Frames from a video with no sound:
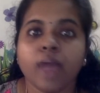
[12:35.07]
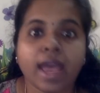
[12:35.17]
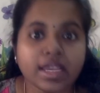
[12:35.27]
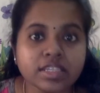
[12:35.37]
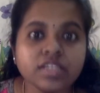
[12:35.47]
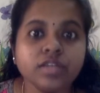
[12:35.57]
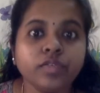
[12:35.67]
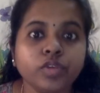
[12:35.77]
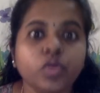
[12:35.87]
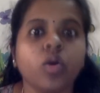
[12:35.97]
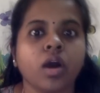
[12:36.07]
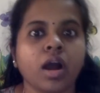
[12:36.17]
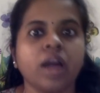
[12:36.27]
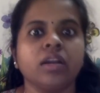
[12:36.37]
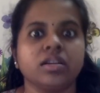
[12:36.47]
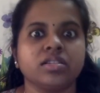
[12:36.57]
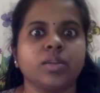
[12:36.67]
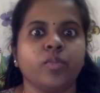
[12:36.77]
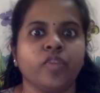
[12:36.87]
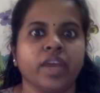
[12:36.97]
as if you are
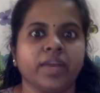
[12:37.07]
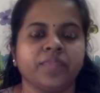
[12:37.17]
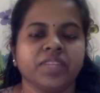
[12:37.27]
somewhere.